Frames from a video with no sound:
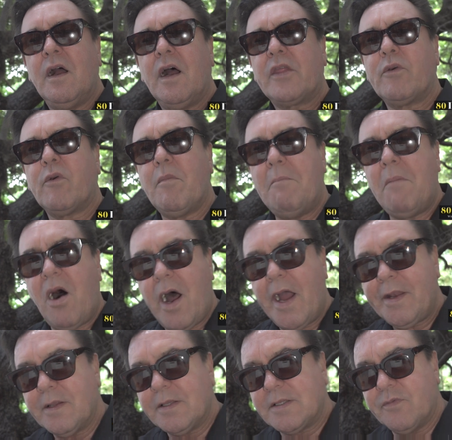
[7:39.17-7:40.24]
are the
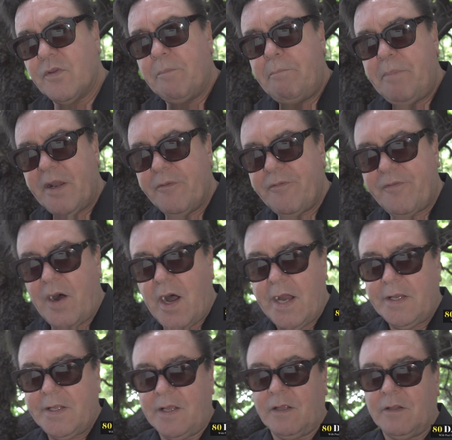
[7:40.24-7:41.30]
reminders of the bitter
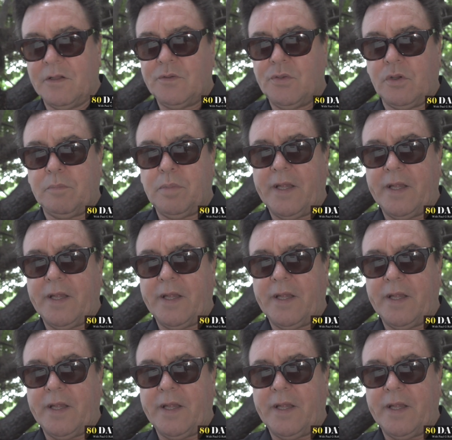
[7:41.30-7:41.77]
fighting that took